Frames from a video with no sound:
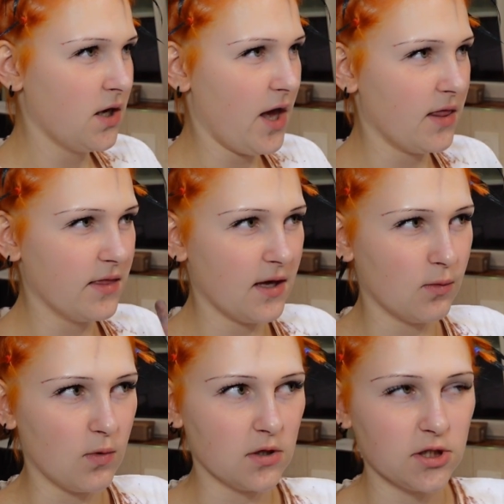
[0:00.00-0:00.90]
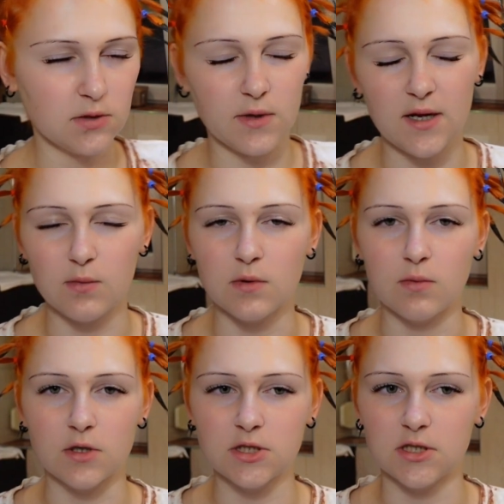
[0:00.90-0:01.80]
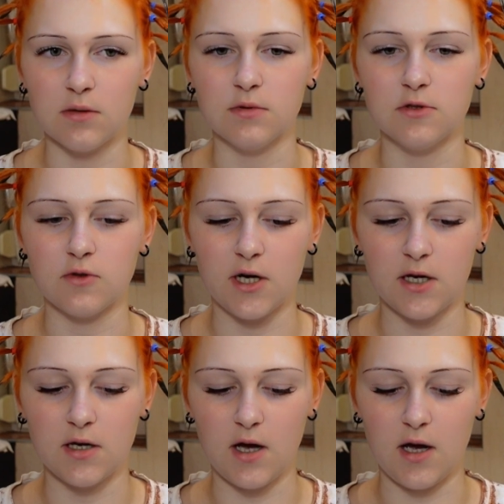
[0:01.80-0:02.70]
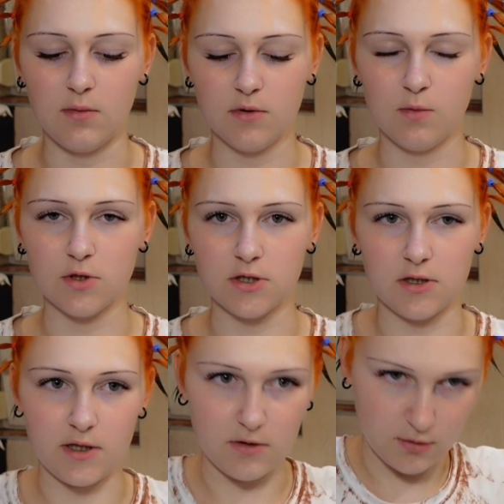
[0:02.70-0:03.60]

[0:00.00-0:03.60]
and then wash it. When I will wash it, I will wash it like, you